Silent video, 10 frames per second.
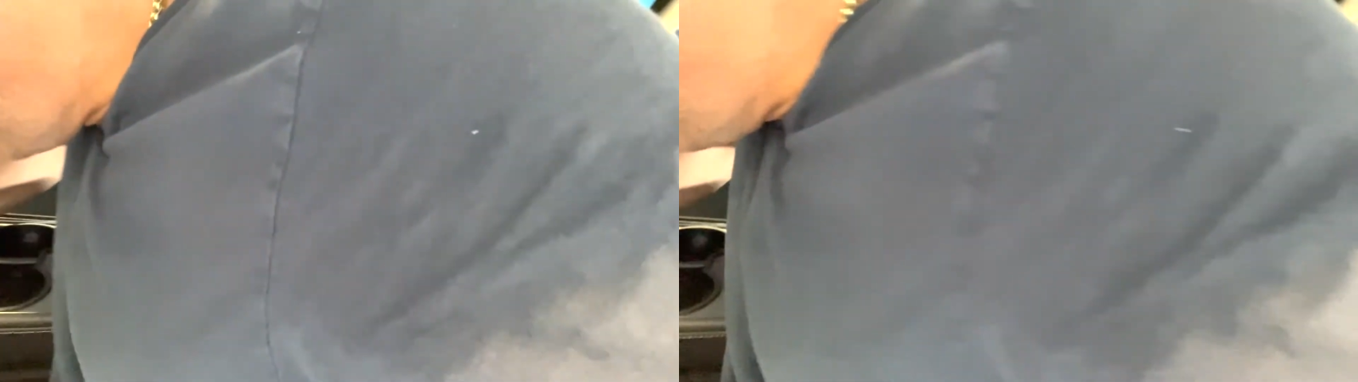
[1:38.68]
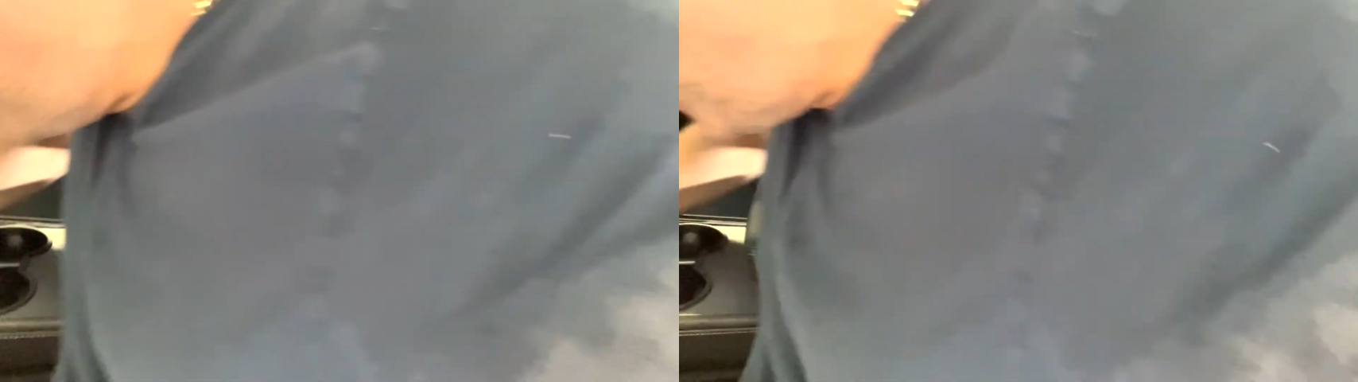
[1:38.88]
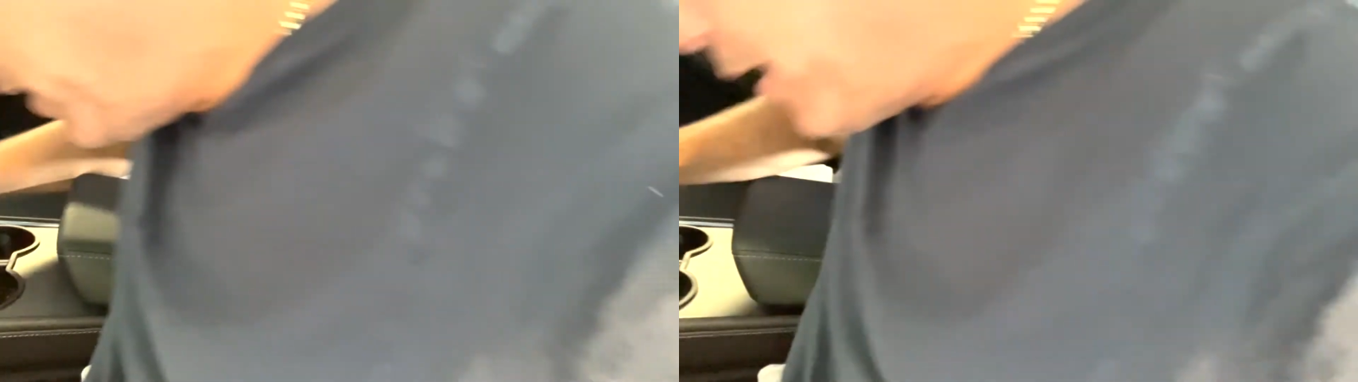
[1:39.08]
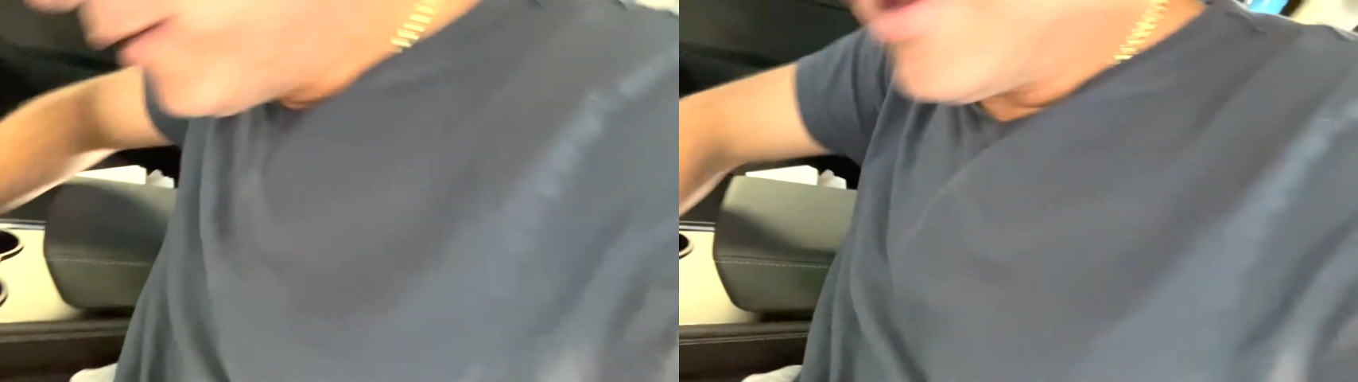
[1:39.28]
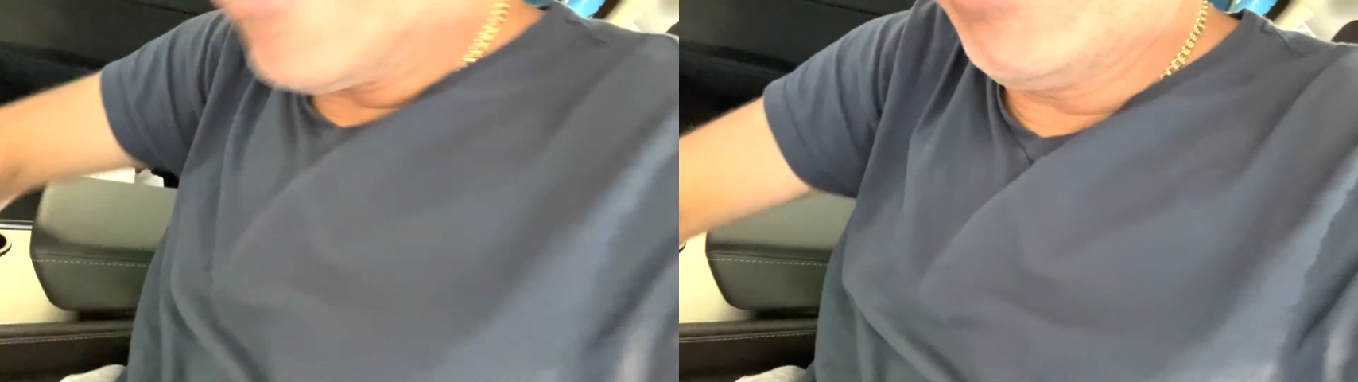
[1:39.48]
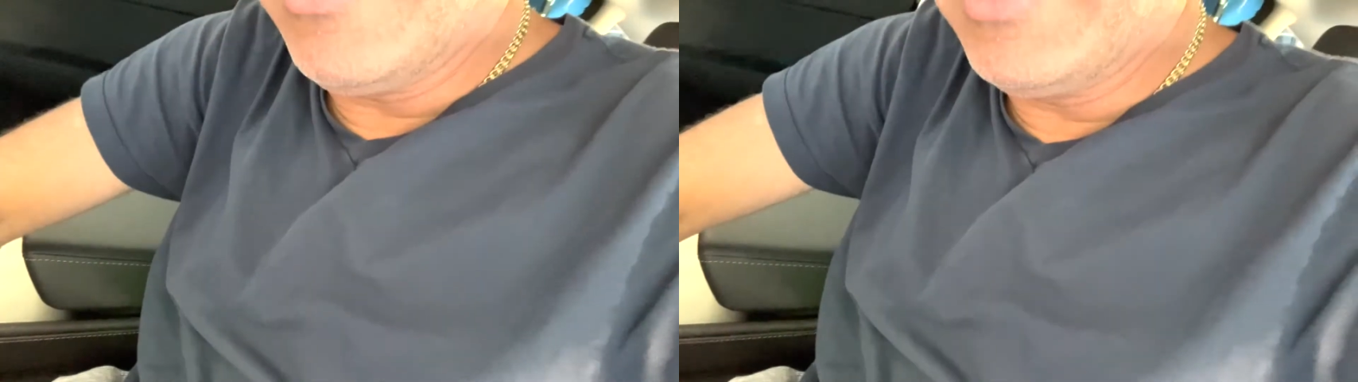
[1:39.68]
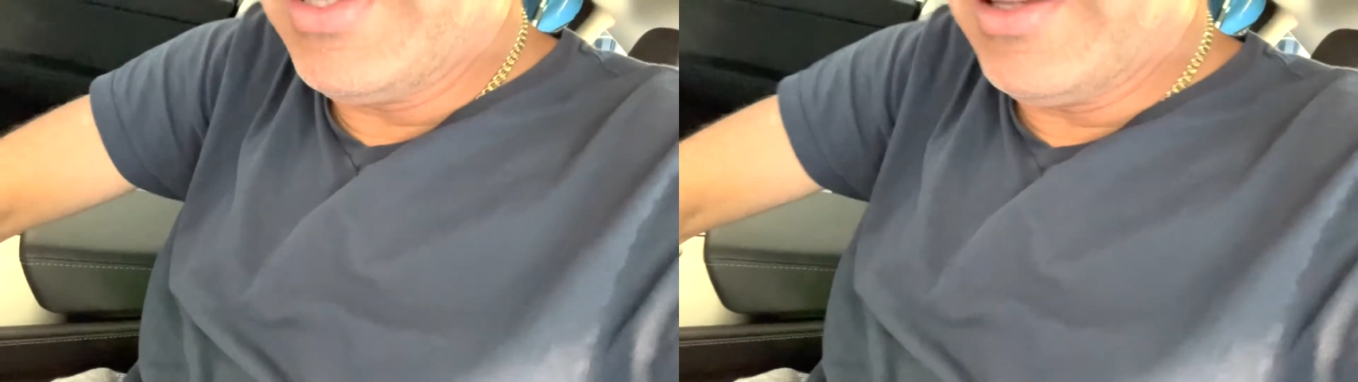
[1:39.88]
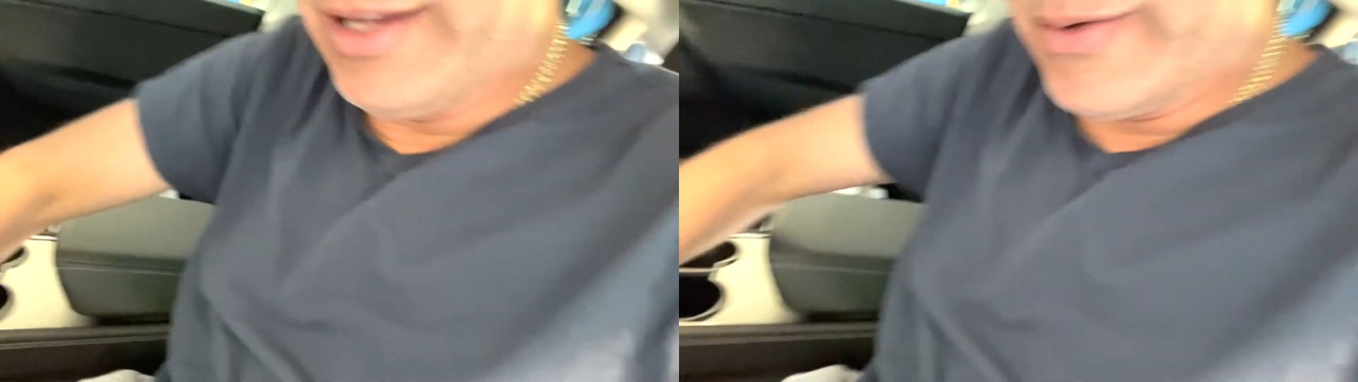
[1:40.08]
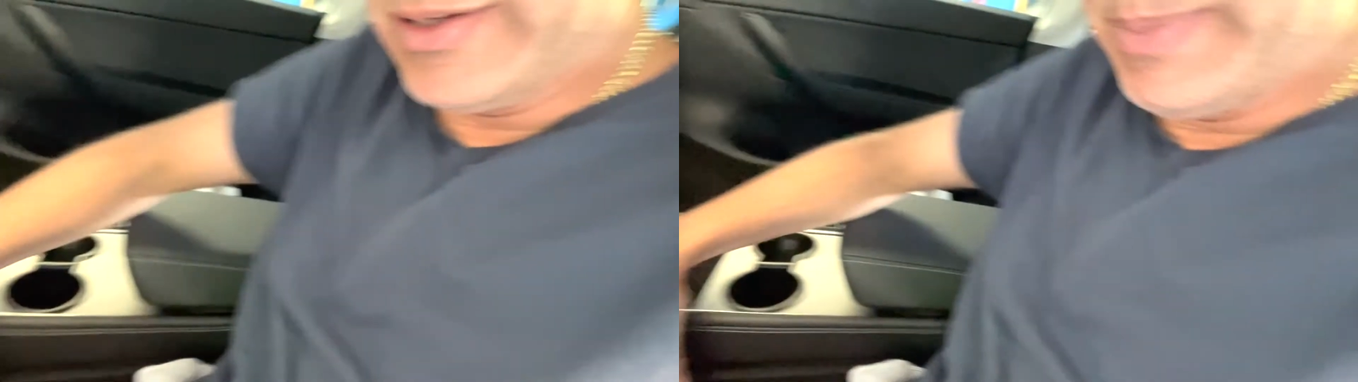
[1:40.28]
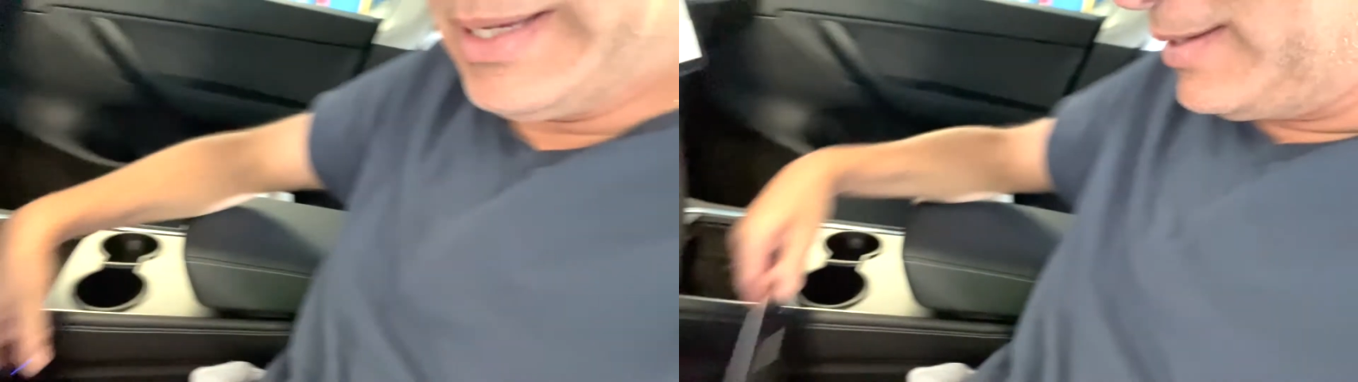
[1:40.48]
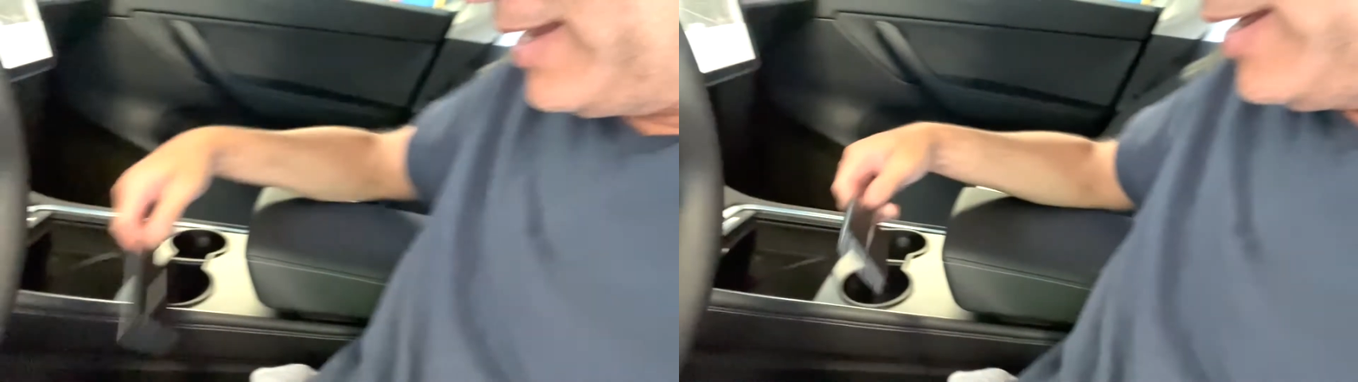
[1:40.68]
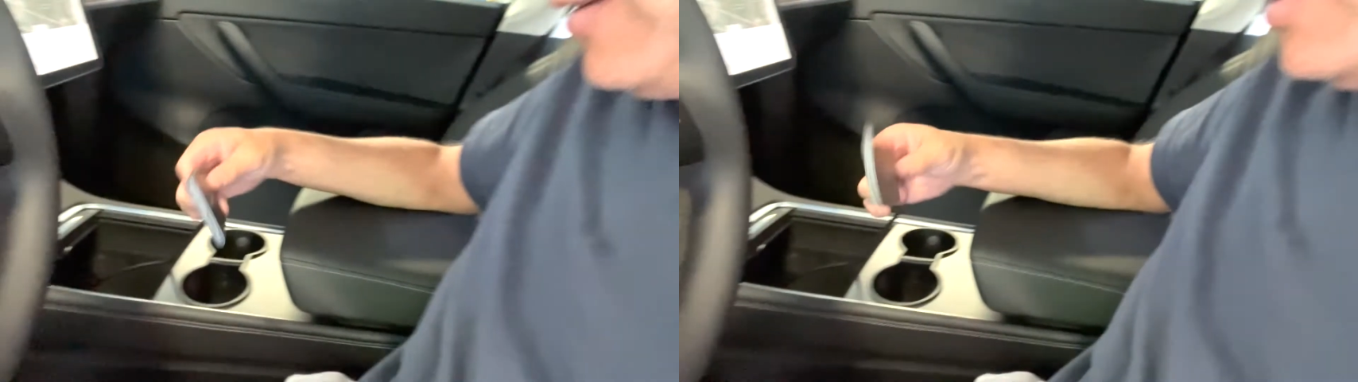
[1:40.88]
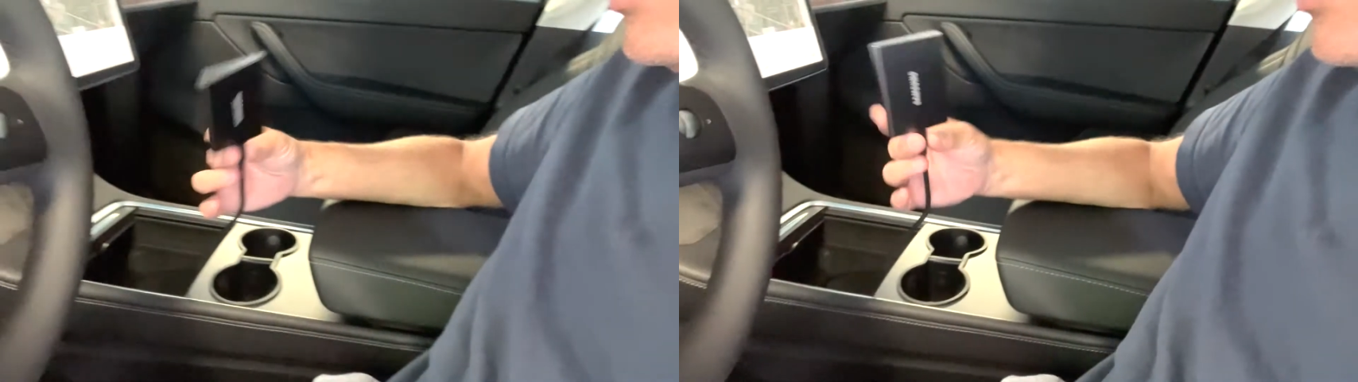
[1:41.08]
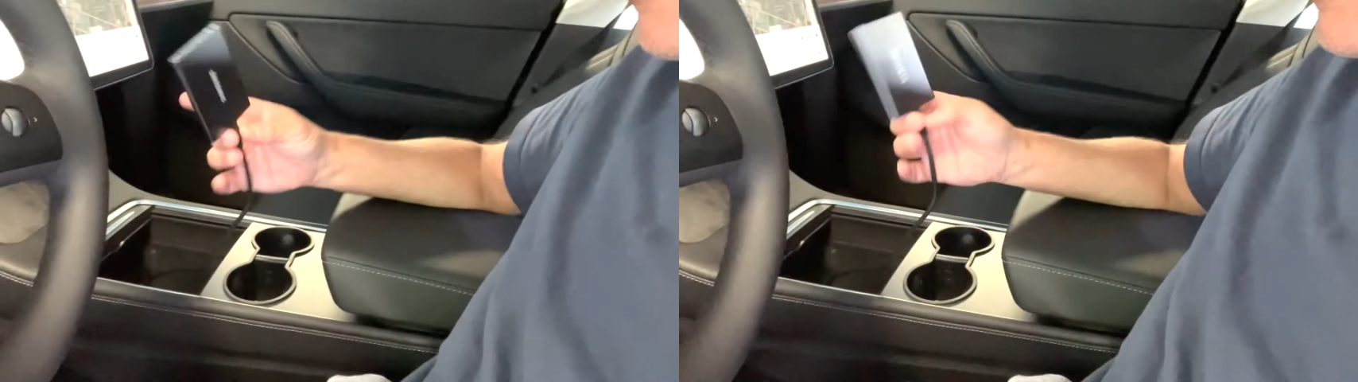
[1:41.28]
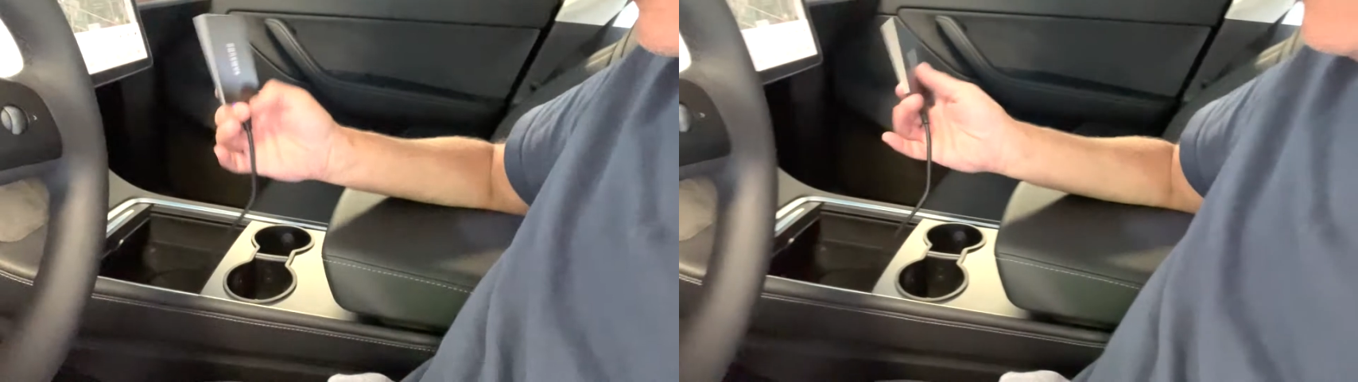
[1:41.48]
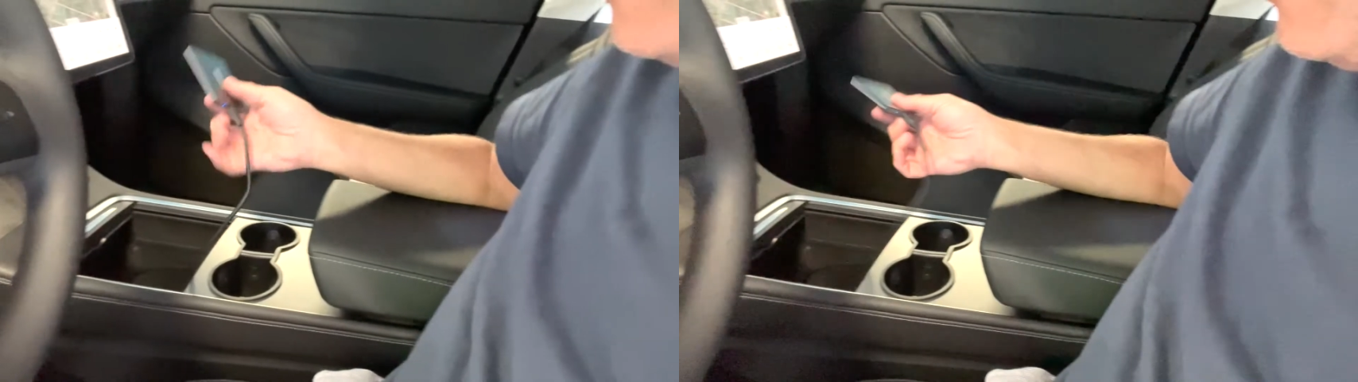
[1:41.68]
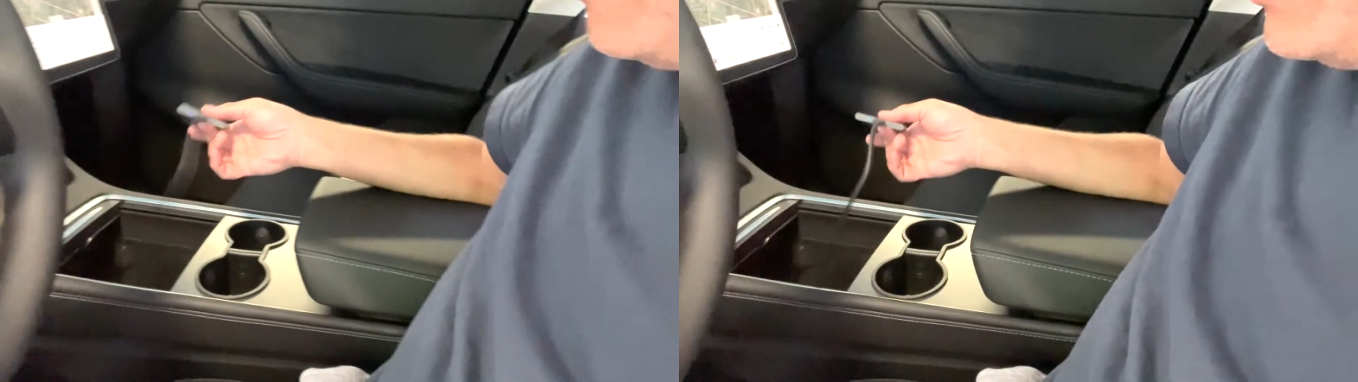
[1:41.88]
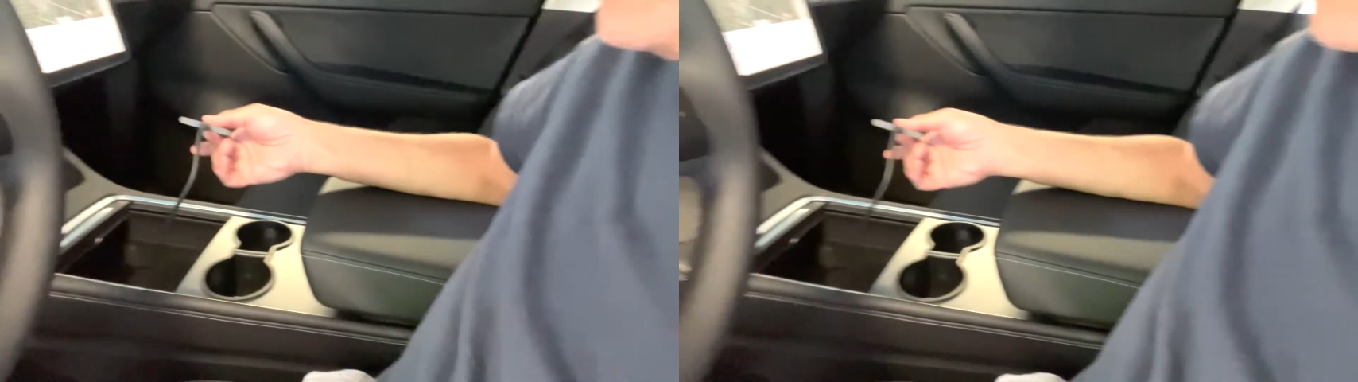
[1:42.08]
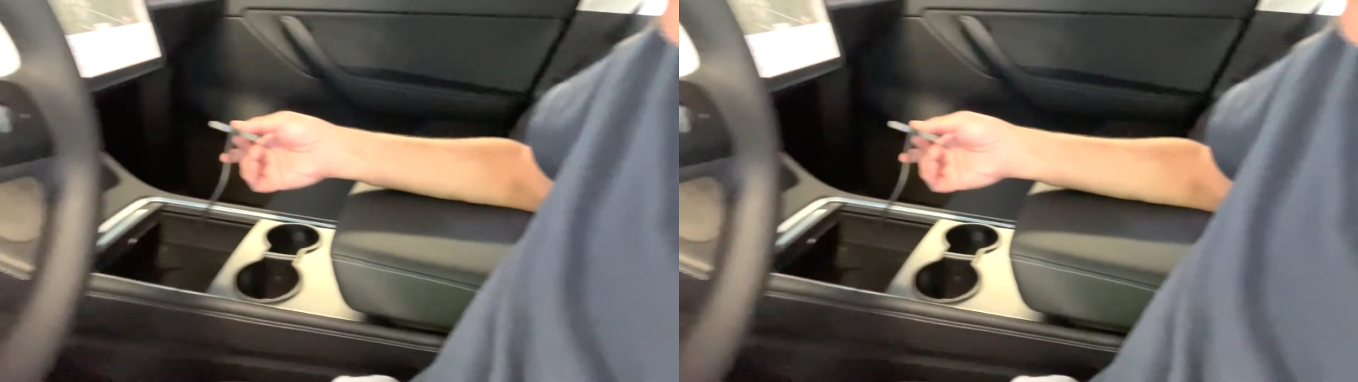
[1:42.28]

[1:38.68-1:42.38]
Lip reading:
(no speaker visible)